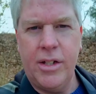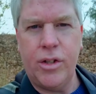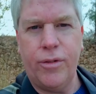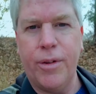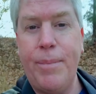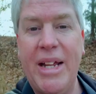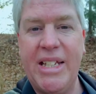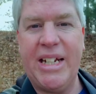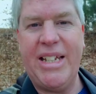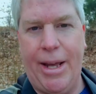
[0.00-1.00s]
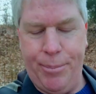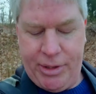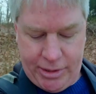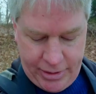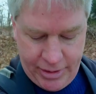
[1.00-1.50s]
So for basic
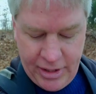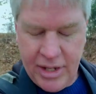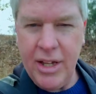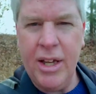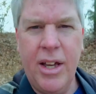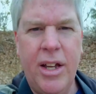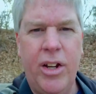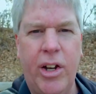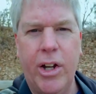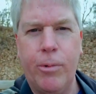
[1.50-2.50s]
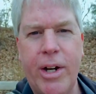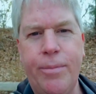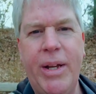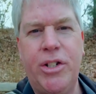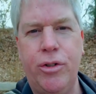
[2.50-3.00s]
tips, you're going to want
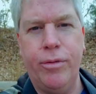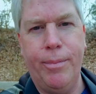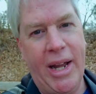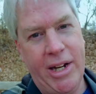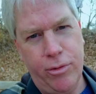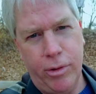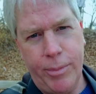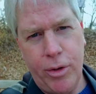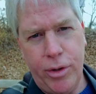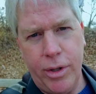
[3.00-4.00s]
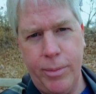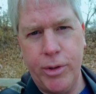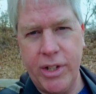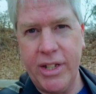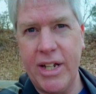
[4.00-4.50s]
to be shooting manual mode
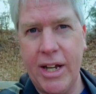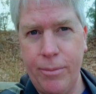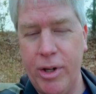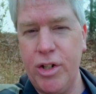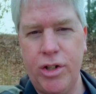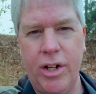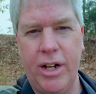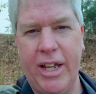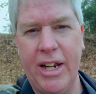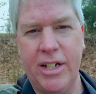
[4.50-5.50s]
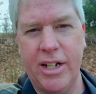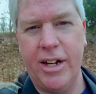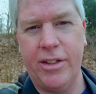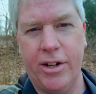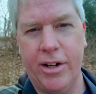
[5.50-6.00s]
most of the time, which again is
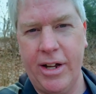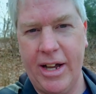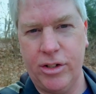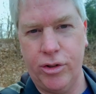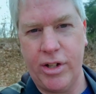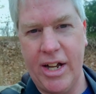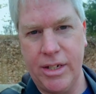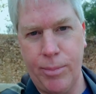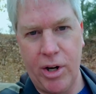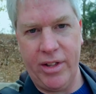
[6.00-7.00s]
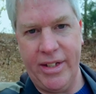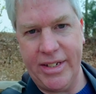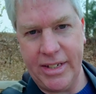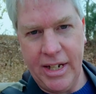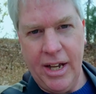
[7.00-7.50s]
another exercise part of
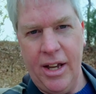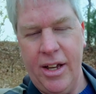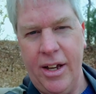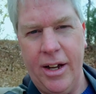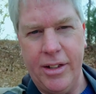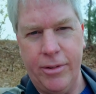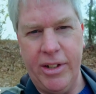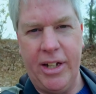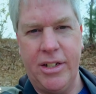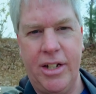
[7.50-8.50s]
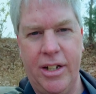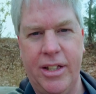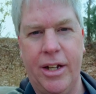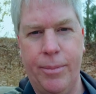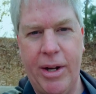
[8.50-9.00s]
this that really gets you to
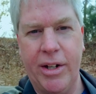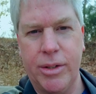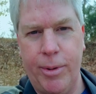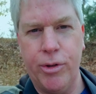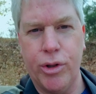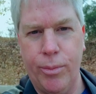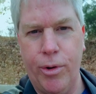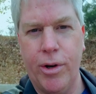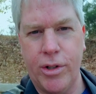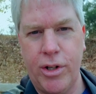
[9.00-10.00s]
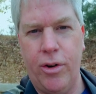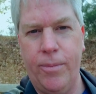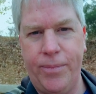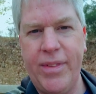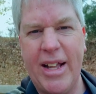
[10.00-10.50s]
think about exposure more, so
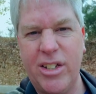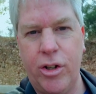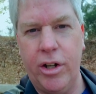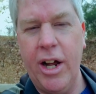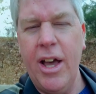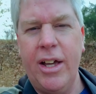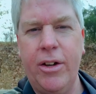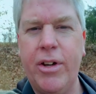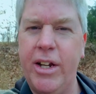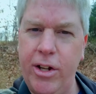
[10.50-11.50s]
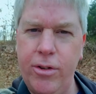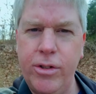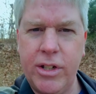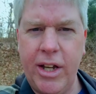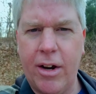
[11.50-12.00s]
that's good. You can
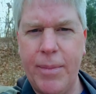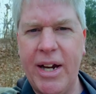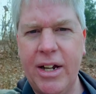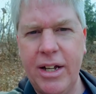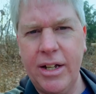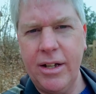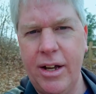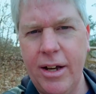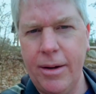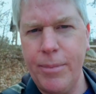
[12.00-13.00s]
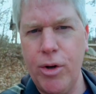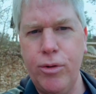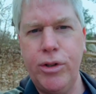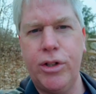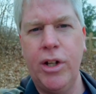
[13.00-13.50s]
use the automatic
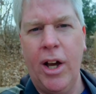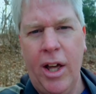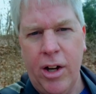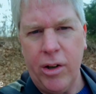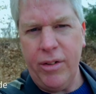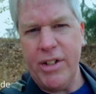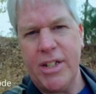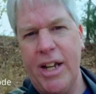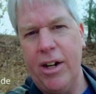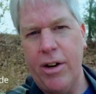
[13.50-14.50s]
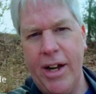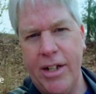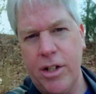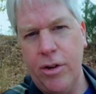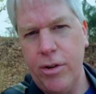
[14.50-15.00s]
modes or even set your
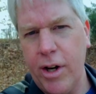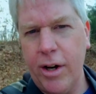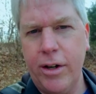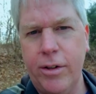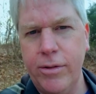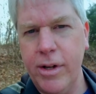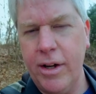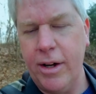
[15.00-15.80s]
ISO to auto.